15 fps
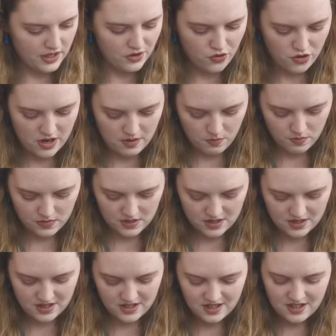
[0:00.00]
gothy
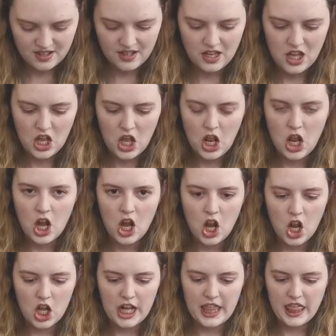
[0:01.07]
dreams.
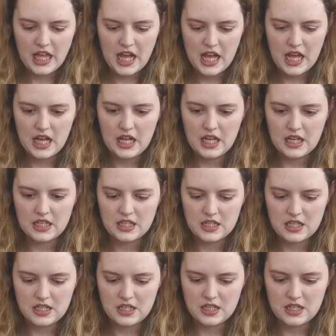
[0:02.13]
Look at
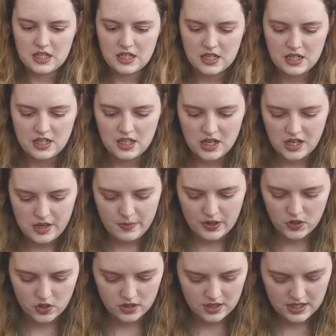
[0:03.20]
that.
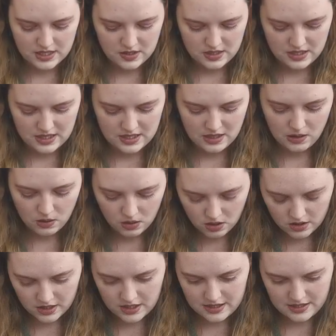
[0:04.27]
Oh my god, this is a
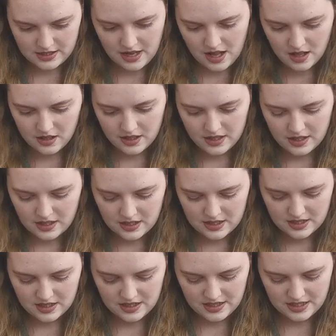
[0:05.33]
lot. This gal, I
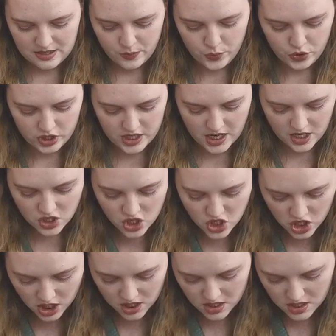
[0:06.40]
think, is going to need some more
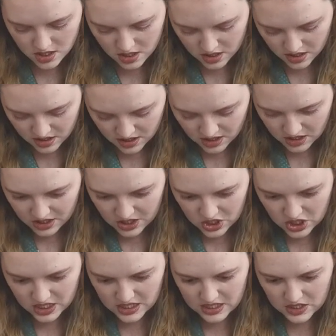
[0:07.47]
attention.
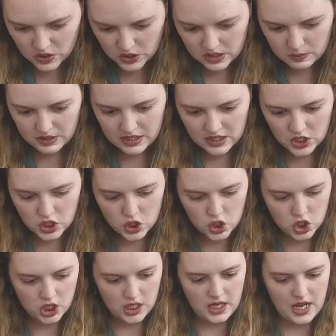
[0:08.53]
She's got some
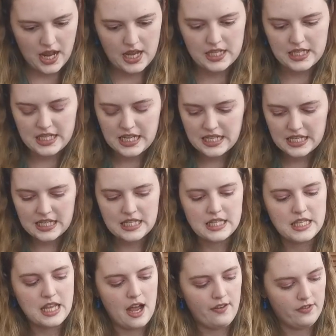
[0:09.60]
intricate layers. This
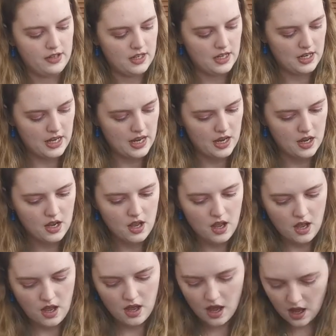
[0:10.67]
is definitely
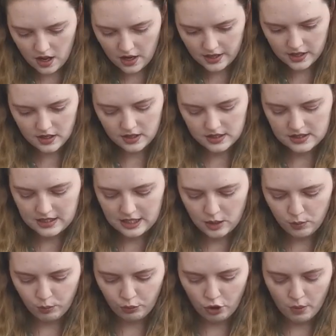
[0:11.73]
earlier because it's
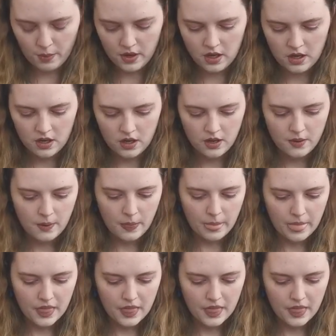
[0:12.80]
like a proper